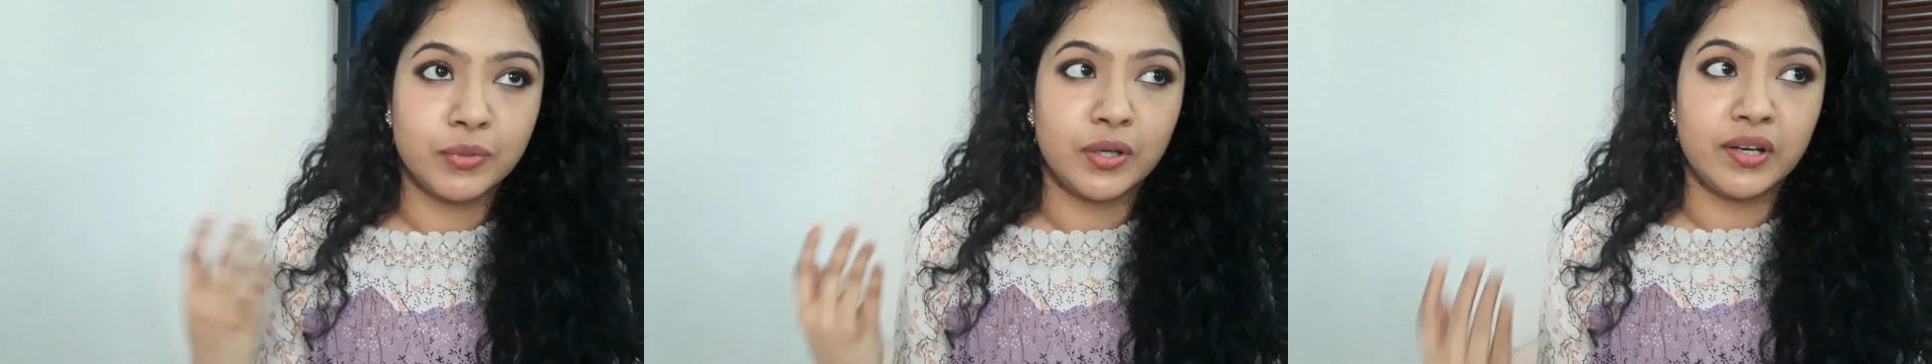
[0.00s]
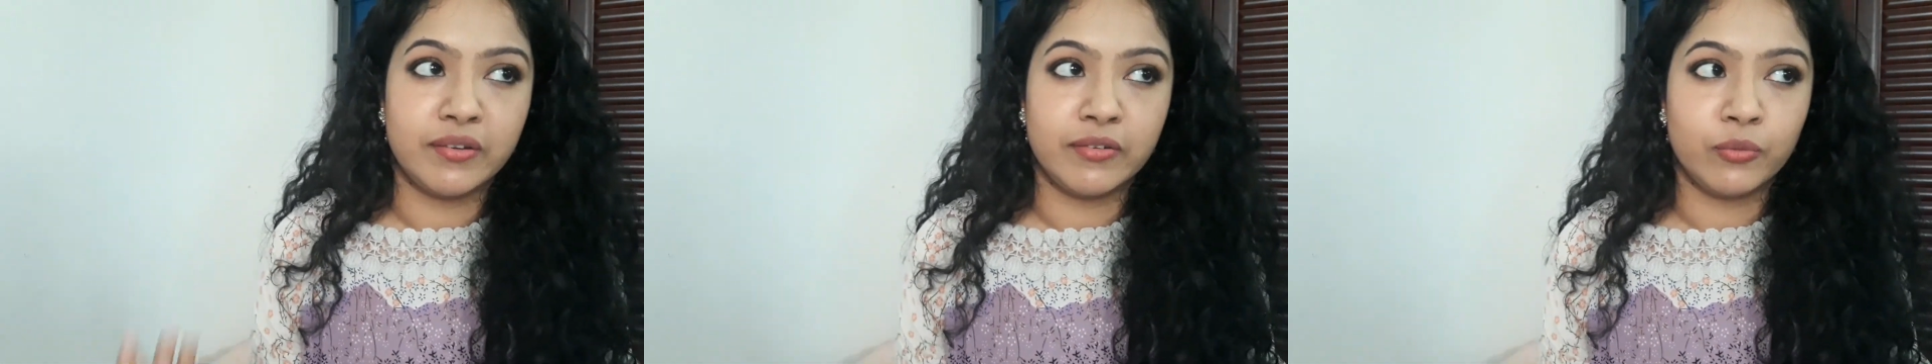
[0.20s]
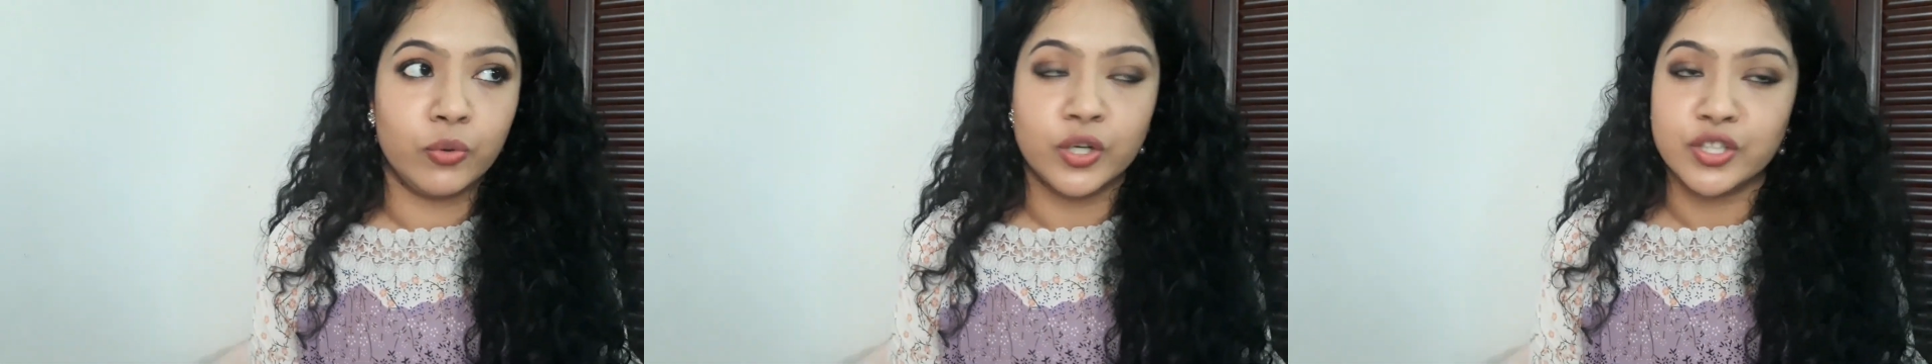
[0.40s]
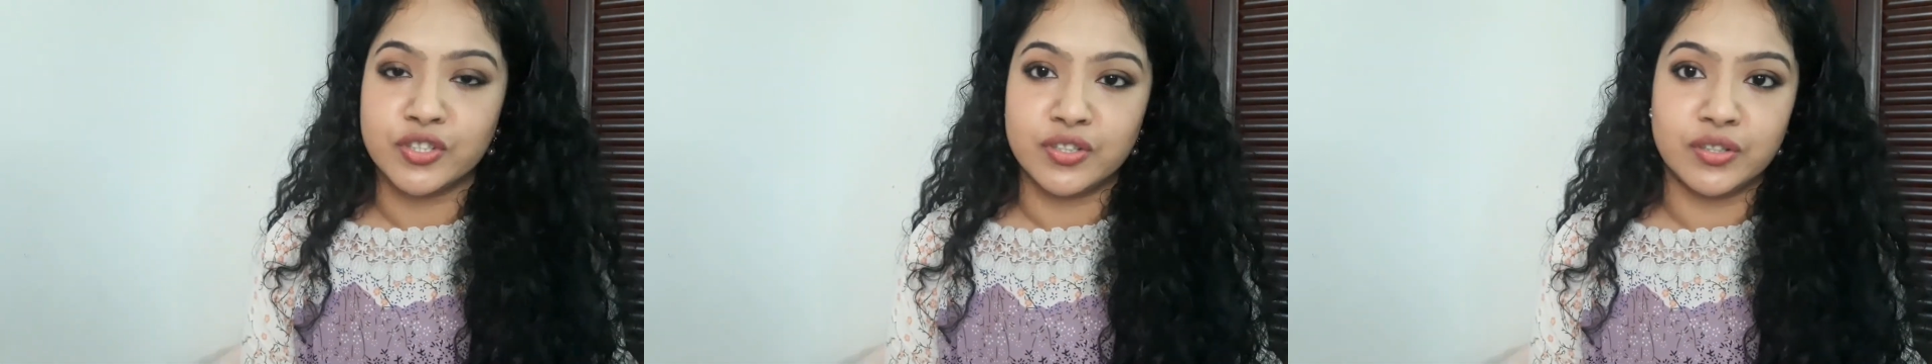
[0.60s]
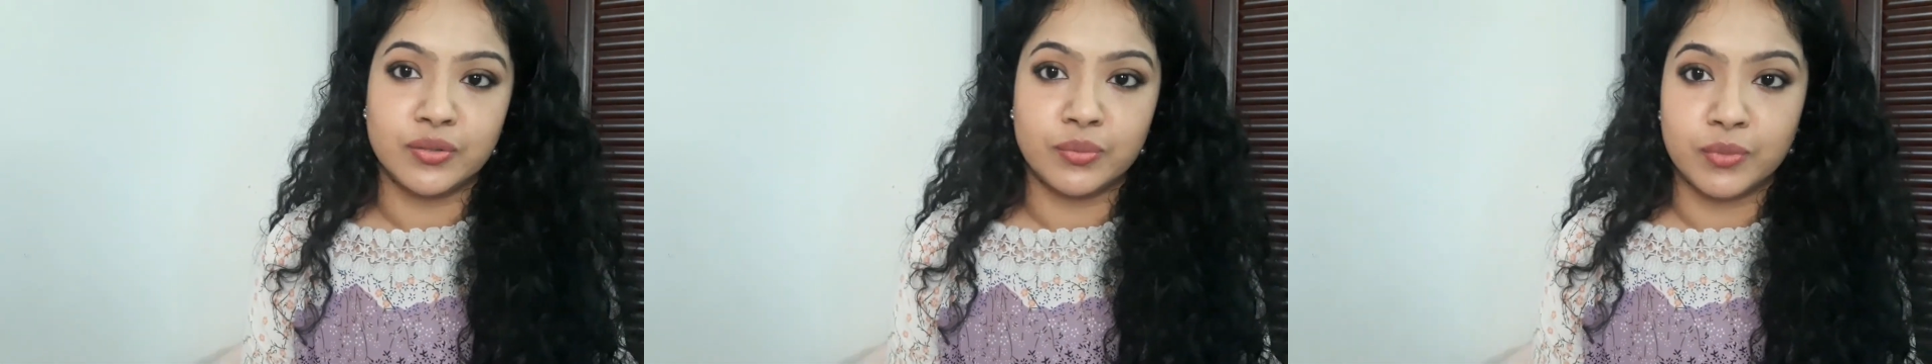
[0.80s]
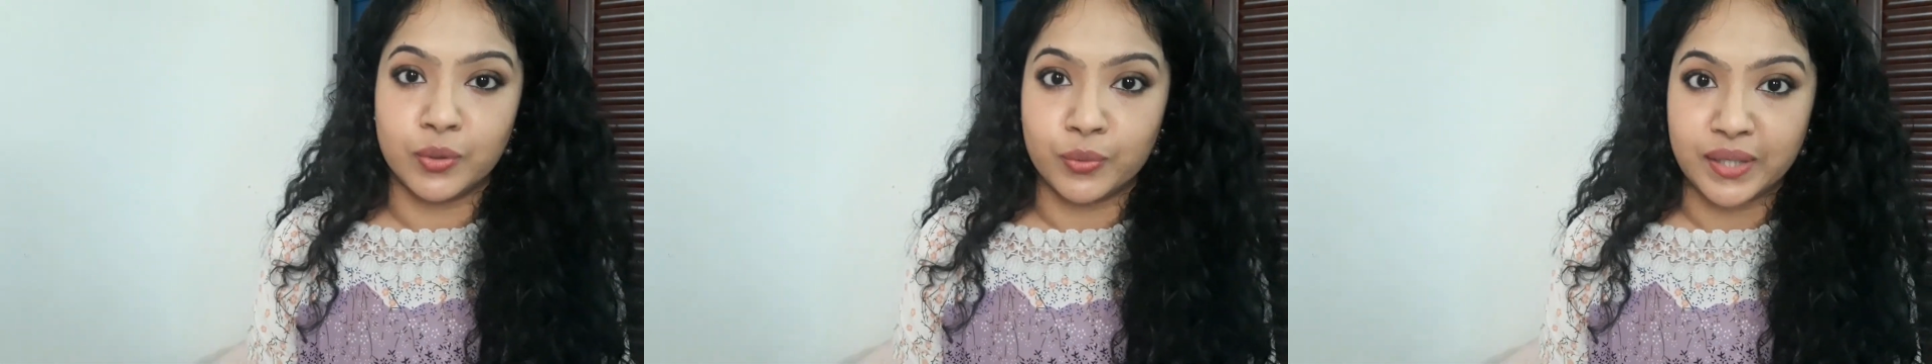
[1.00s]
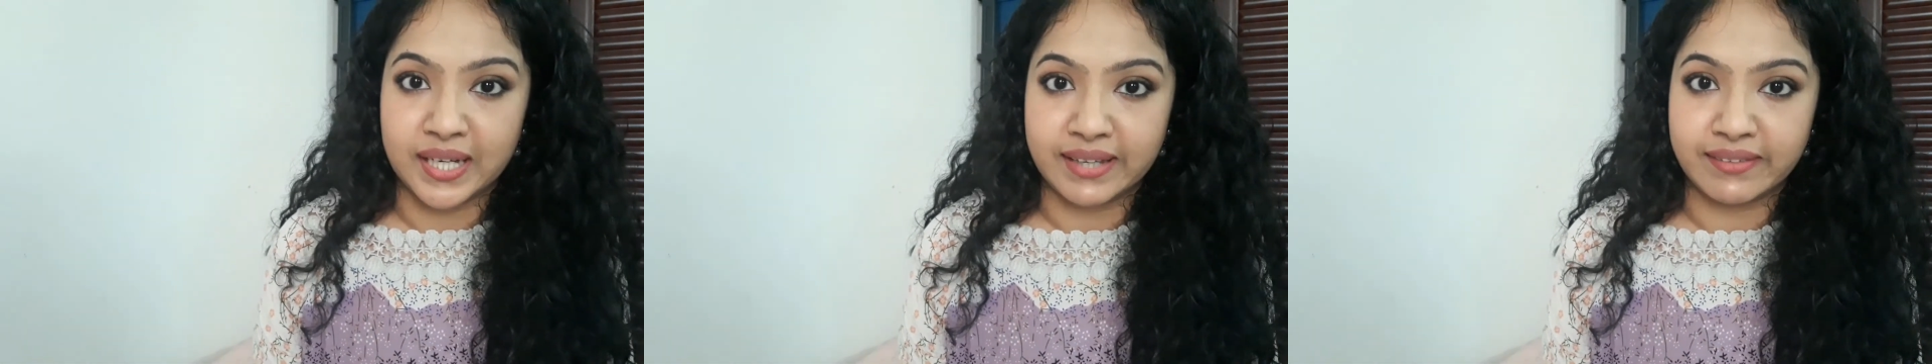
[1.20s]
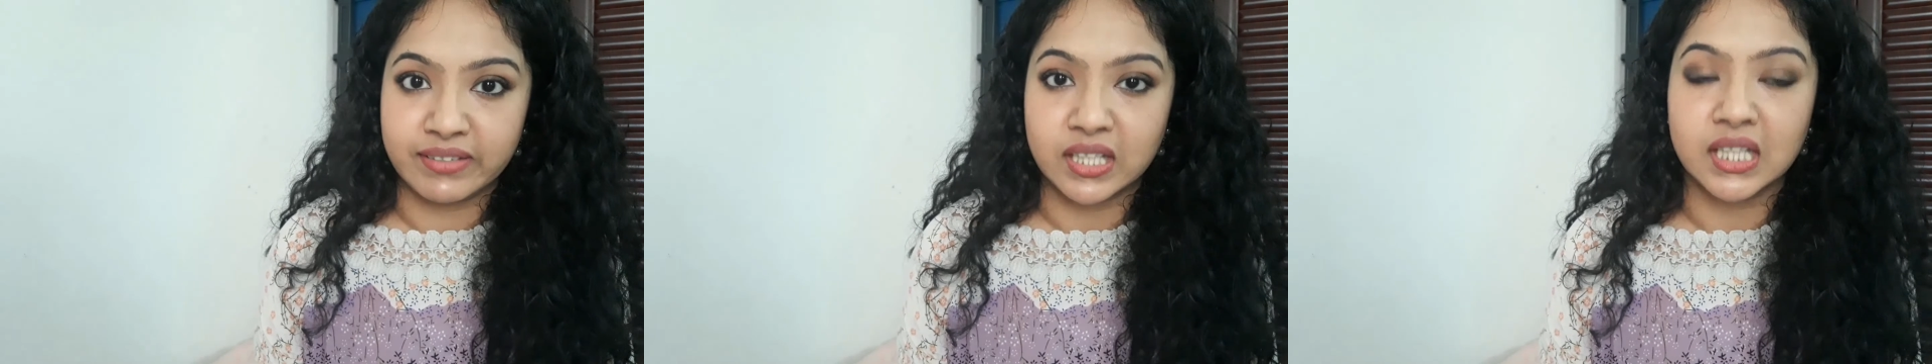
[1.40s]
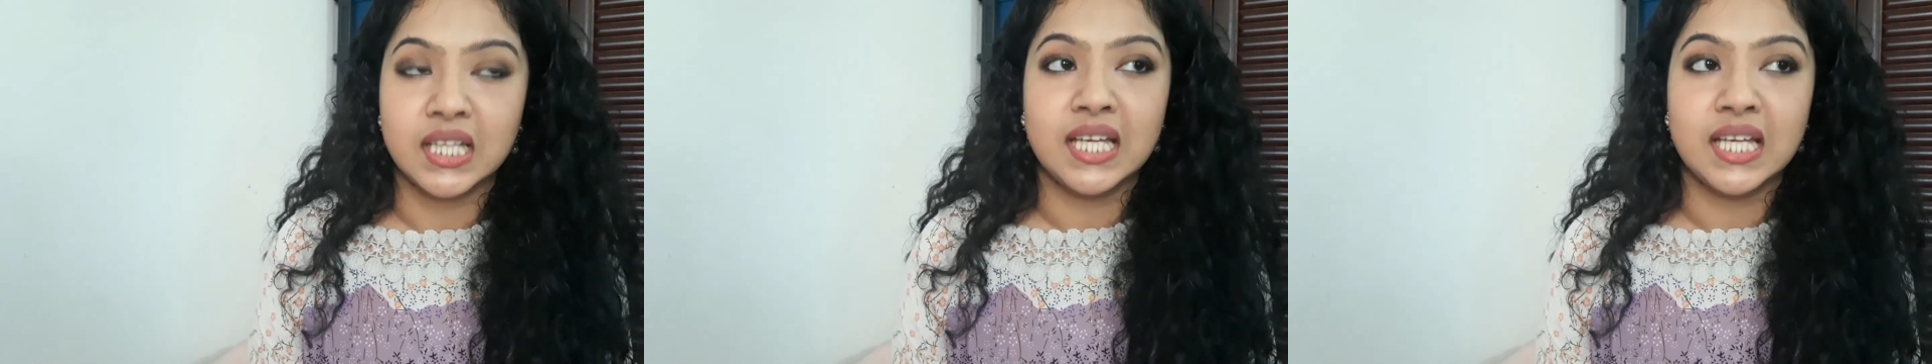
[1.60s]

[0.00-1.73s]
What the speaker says: or a washroom or whatever,